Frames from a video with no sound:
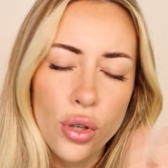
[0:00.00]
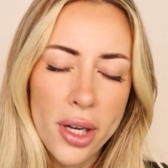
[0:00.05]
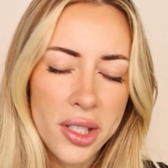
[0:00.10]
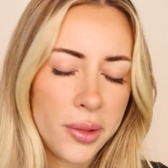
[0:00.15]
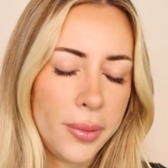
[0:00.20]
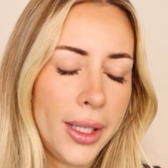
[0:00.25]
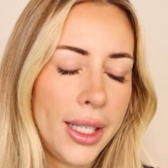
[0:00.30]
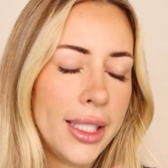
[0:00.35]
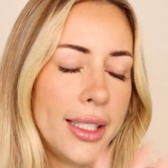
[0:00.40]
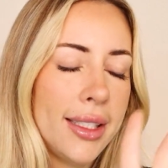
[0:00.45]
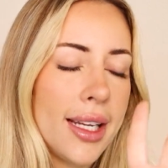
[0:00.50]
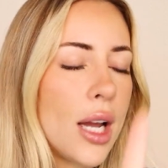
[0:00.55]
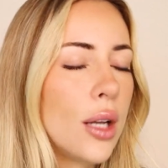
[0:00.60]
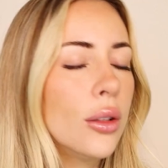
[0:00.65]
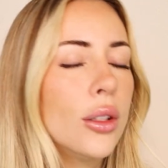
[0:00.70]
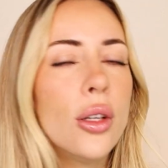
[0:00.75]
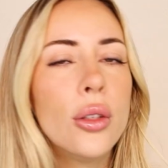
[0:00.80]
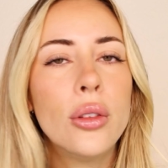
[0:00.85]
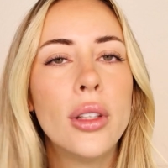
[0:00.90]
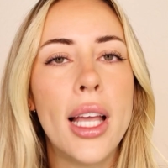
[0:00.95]
Trust me,
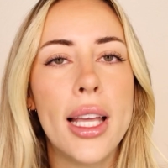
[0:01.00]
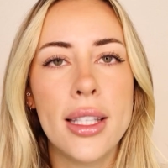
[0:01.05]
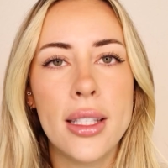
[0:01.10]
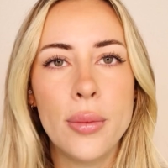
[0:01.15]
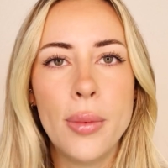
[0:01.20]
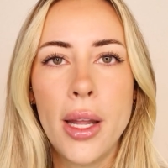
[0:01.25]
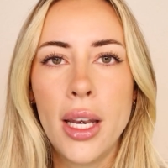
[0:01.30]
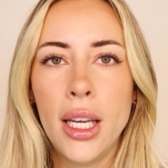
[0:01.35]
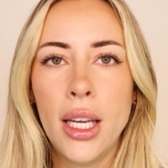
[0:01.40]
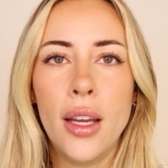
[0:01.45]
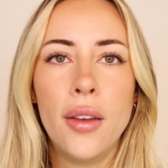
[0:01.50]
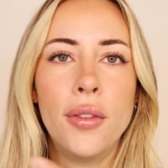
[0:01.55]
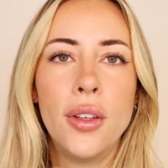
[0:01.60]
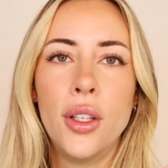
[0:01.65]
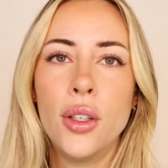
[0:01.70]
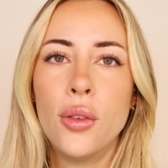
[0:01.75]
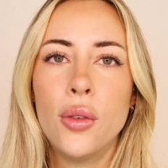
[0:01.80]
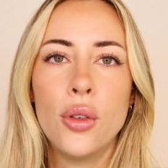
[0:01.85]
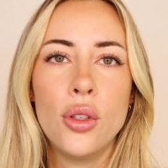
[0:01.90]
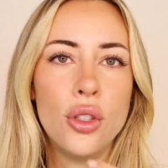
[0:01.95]
download Lens Buddy if
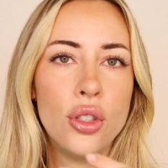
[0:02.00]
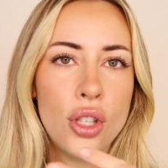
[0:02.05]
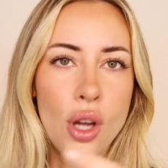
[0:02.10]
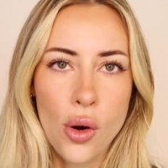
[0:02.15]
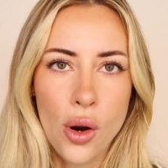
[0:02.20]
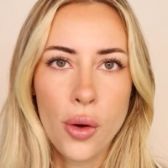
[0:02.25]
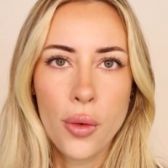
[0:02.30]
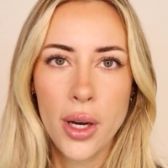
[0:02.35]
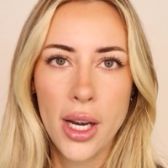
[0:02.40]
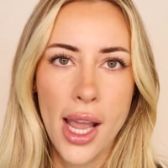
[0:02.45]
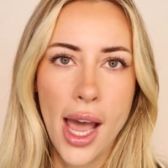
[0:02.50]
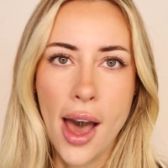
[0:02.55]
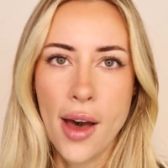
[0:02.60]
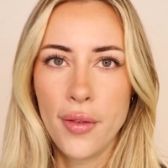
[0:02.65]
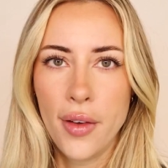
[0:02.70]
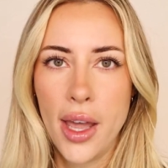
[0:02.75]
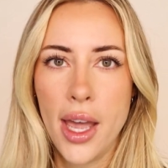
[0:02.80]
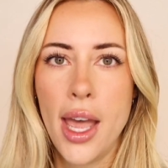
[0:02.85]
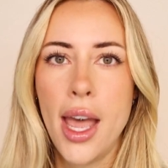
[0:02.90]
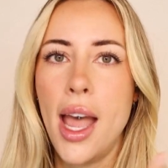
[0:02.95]
you don't already
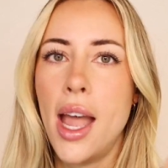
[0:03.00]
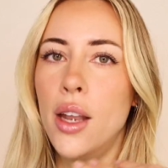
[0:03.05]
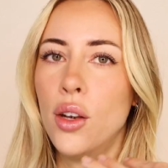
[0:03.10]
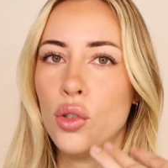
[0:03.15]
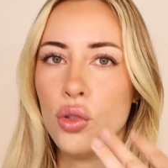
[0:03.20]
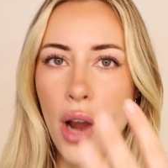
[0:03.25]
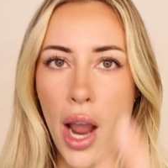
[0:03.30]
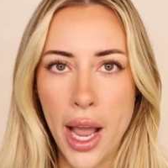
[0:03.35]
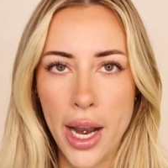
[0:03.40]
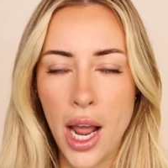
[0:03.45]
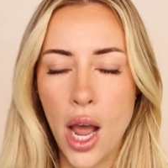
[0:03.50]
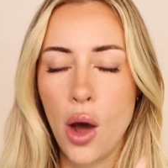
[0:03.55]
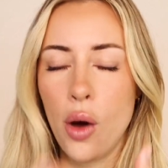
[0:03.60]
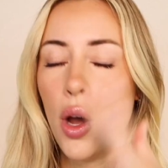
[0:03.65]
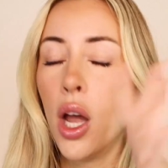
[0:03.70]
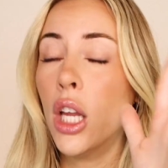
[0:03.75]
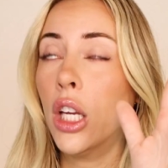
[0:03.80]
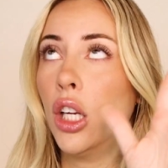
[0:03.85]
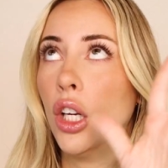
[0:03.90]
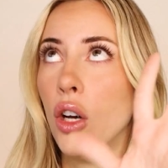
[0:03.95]
have it and try it
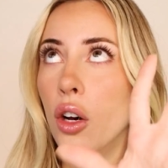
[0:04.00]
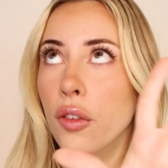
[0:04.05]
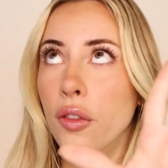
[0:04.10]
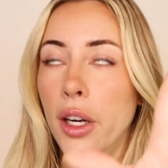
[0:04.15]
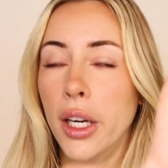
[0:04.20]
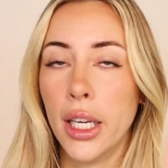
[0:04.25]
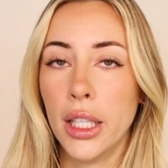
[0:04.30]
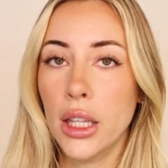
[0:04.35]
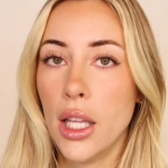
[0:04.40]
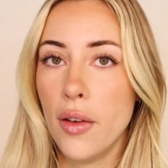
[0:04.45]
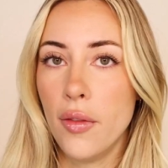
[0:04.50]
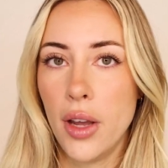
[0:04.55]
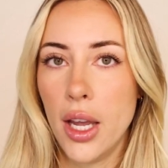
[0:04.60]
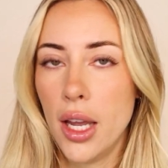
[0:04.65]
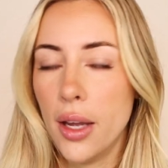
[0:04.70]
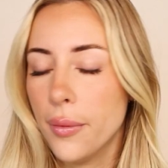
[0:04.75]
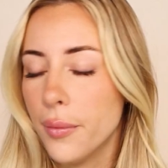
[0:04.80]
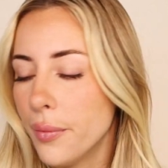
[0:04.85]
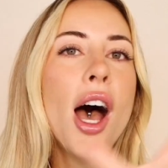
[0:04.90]
out. You'll freaking love it.